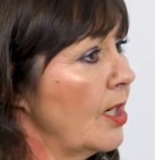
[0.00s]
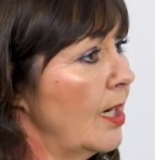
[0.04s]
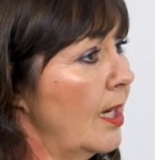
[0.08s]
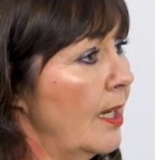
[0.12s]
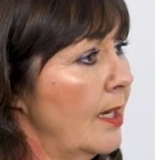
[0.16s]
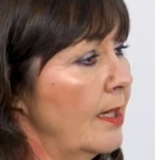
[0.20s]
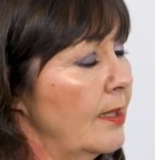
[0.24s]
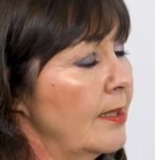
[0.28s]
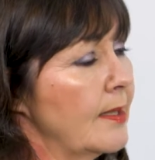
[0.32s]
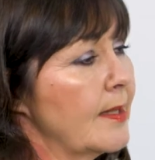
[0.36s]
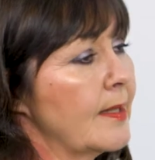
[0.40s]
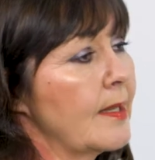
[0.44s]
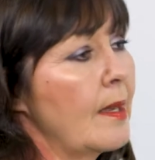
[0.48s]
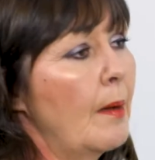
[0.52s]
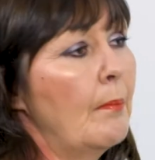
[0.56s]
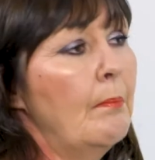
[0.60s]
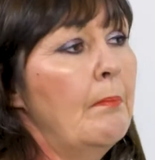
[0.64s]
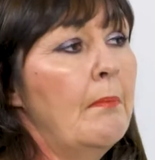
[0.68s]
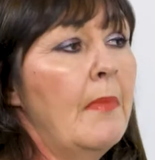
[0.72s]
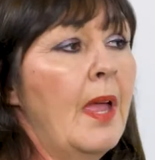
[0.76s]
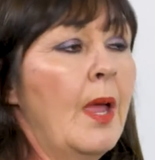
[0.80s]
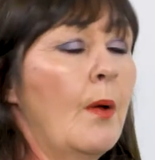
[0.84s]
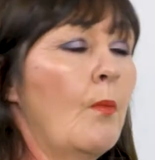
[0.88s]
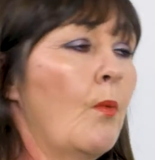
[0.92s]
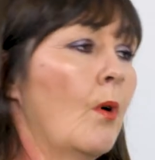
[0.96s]
clients,
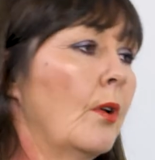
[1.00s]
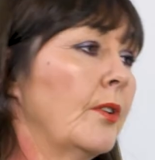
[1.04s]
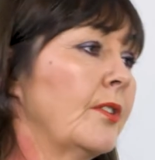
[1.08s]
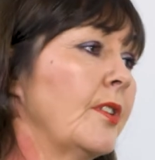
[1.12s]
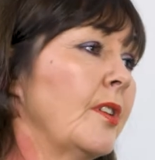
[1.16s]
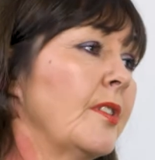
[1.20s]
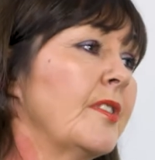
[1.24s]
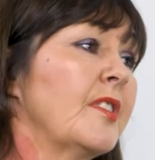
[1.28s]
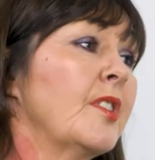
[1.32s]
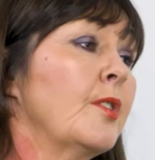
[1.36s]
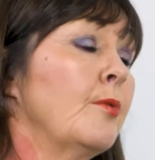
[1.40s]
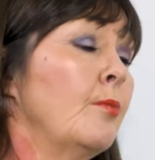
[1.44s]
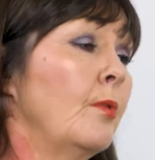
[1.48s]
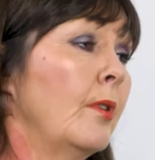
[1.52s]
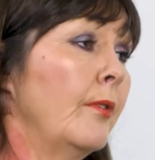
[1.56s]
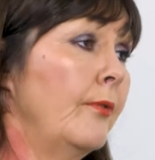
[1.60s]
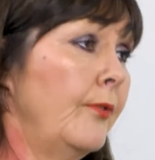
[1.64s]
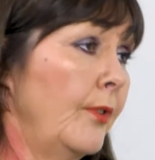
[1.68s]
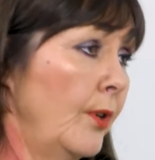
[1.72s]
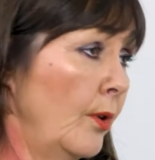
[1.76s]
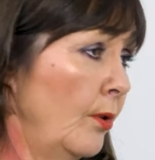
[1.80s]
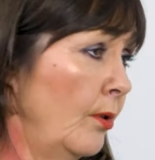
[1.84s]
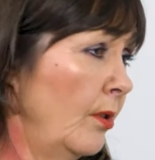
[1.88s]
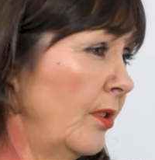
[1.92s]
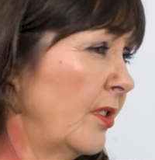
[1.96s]
may want us to
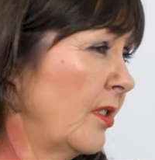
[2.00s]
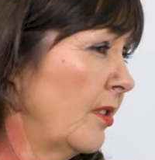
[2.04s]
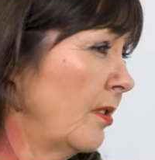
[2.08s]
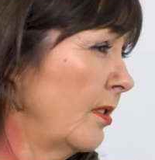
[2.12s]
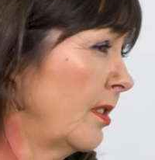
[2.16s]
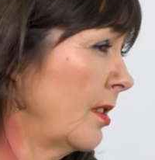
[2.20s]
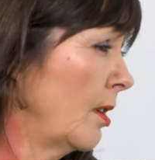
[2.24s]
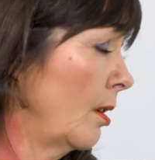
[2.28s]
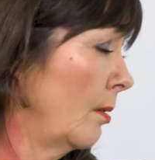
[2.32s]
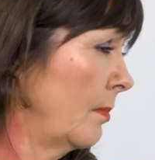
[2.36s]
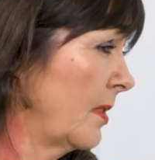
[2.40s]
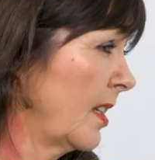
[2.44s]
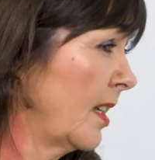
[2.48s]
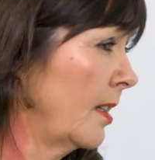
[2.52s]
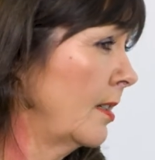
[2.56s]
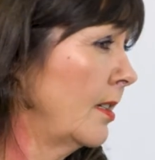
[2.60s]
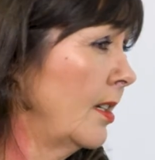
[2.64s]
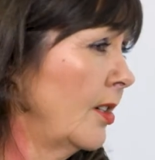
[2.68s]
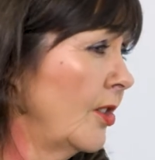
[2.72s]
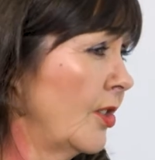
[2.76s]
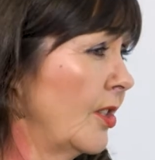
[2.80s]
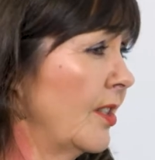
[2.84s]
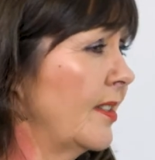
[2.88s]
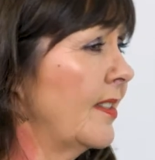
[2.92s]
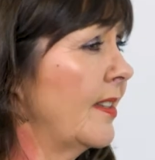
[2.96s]
review terms and
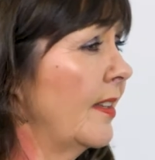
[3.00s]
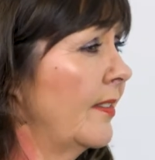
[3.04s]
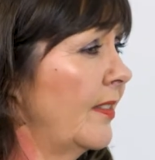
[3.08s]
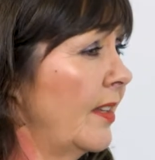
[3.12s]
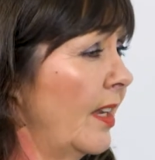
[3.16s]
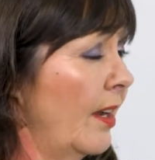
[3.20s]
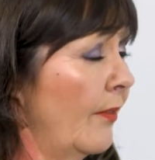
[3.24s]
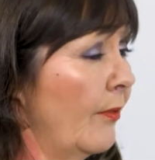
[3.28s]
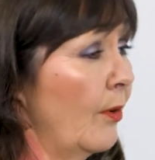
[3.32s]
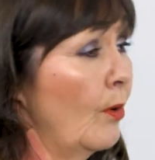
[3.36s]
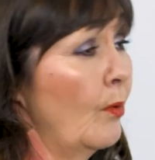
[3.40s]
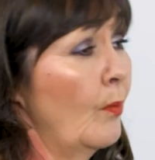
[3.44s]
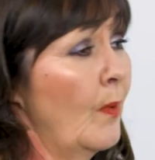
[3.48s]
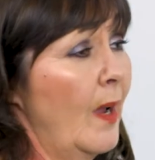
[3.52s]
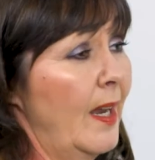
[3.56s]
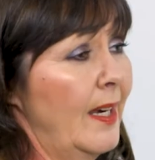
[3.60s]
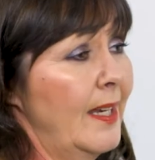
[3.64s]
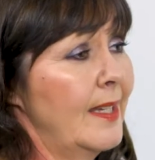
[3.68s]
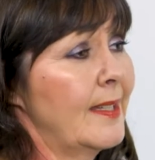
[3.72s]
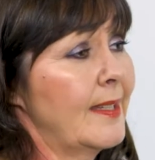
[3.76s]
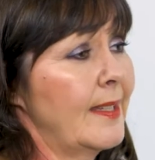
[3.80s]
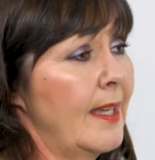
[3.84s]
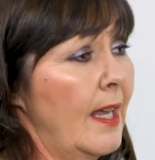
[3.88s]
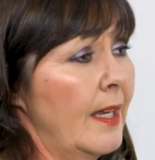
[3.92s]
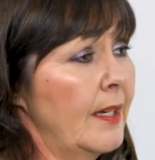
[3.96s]
conditions that they have
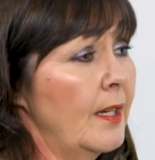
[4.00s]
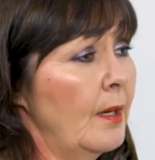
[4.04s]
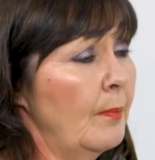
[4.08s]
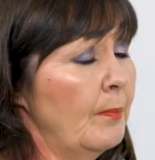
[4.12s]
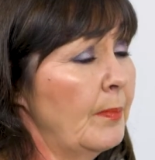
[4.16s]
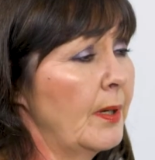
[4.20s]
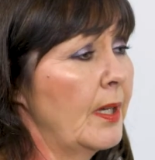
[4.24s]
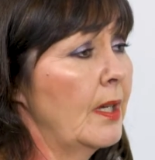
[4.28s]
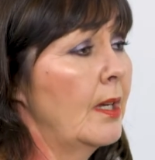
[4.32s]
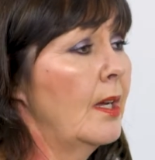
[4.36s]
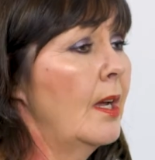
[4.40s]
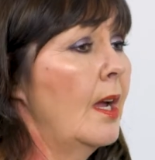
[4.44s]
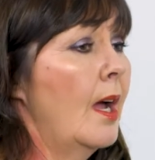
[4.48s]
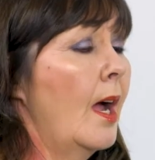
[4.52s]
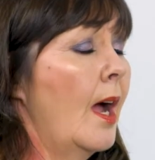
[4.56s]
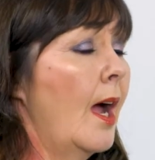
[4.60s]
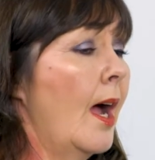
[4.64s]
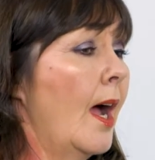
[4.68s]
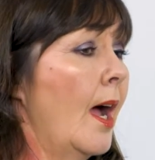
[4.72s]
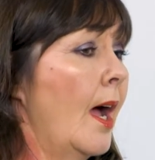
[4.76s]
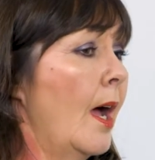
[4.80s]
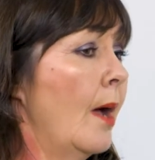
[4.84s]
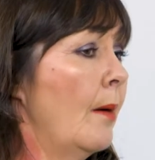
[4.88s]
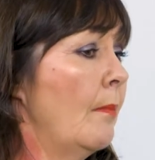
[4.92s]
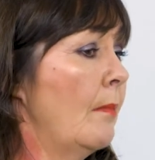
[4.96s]
already set up,
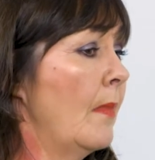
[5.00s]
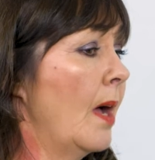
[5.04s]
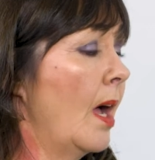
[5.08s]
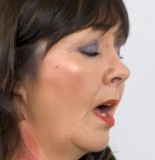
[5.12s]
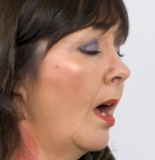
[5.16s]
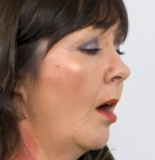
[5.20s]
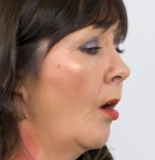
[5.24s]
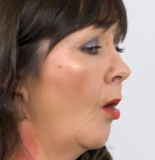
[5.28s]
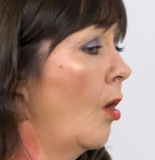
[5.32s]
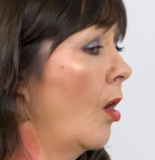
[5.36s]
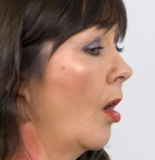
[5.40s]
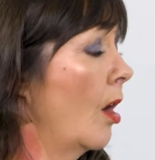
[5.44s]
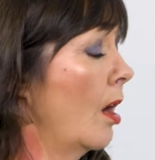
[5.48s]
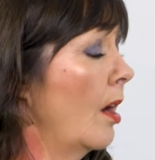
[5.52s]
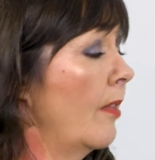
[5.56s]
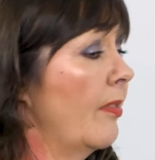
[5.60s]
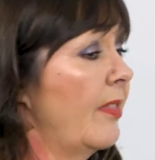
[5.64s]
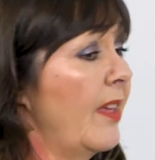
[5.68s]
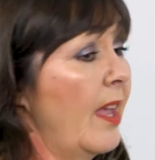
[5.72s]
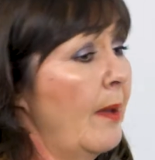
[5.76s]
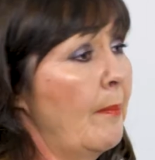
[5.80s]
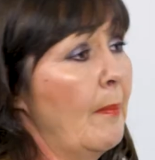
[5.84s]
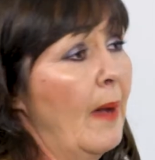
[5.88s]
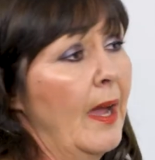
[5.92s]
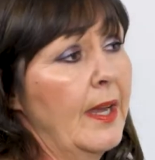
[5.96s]
or
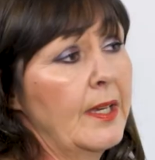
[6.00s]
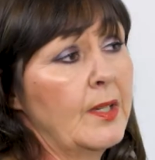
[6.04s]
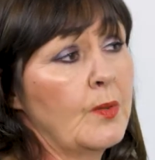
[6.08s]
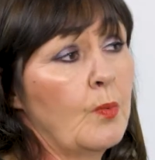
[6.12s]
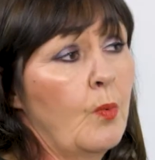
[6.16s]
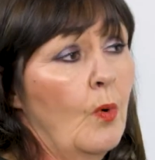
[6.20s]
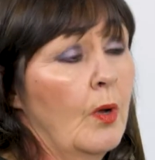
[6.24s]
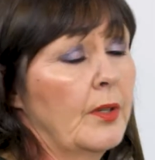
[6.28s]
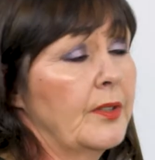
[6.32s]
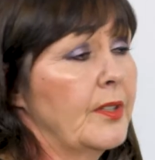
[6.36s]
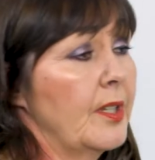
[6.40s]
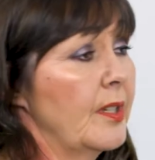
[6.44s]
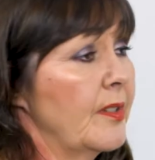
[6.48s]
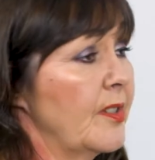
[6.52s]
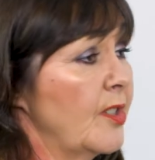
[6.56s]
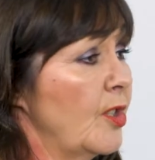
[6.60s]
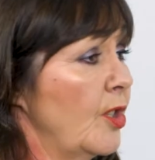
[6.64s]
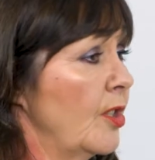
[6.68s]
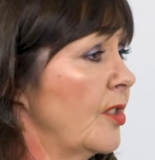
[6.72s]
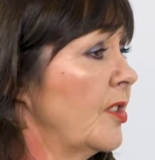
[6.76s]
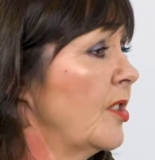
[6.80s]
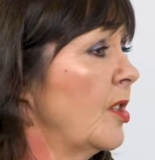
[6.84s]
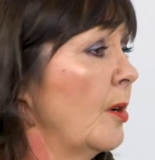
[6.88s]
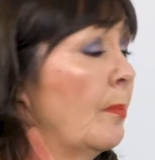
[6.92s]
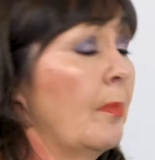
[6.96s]
they might want us
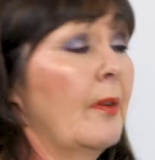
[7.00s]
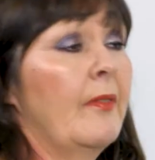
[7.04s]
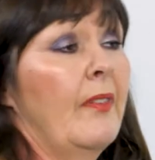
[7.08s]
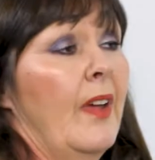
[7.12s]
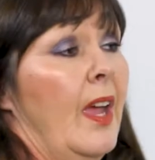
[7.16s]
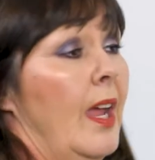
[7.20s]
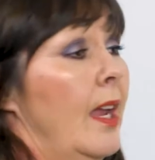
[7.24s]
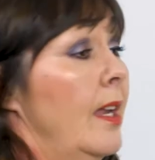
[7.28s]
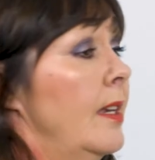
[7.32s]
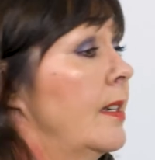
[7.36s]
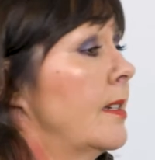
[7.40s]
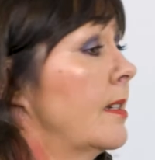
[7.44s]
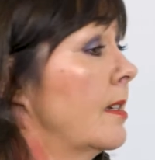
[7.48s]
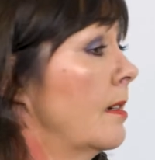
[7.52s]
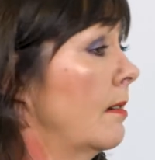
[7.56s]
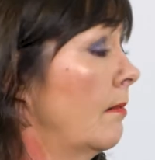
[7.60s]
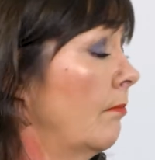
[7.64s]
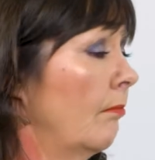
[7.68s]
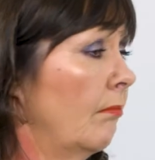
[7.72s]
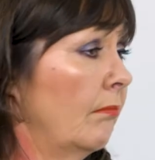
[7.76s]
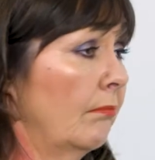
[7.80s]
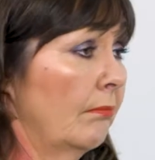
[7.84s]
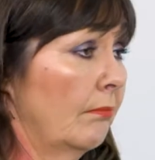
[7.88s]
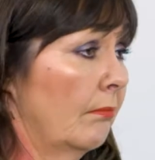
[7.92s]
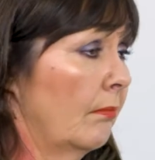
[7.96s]
just to provide
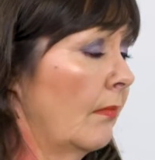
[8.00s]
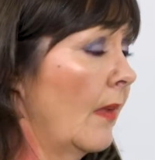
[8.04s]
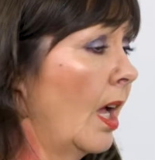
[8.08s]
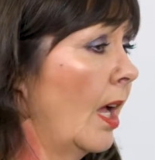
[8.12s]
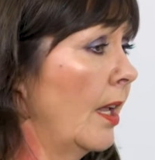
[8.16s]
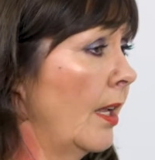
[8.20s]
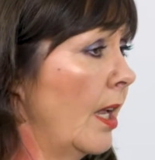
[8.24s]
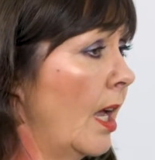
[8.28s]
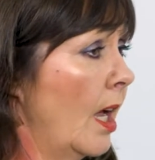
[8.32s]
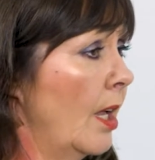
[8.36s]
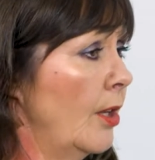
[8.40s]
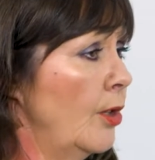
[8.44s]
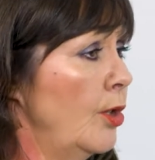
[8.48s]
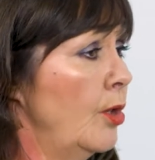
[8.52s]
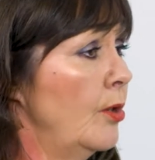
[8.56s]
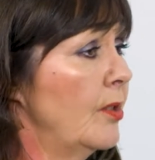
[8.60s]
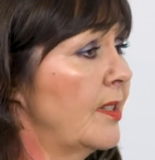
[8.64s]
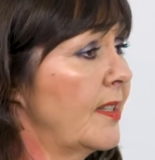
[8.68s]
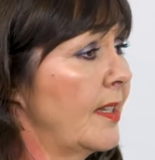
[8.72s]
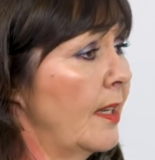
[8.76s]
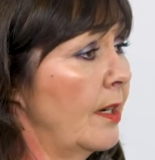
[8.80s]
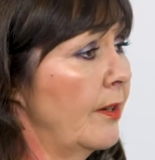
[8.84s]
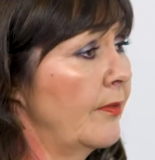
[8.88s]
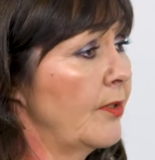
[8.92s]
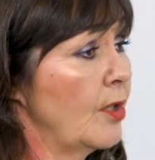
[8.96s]
a new
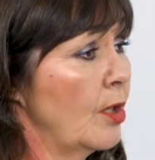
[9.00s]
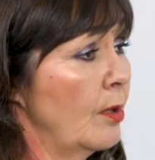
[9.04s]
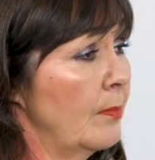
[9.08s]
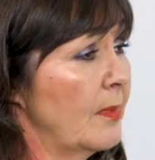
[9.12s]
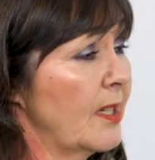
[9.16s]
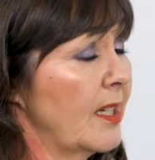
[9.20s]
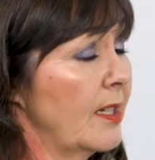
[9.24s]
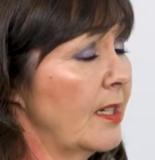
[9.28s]
set of terms and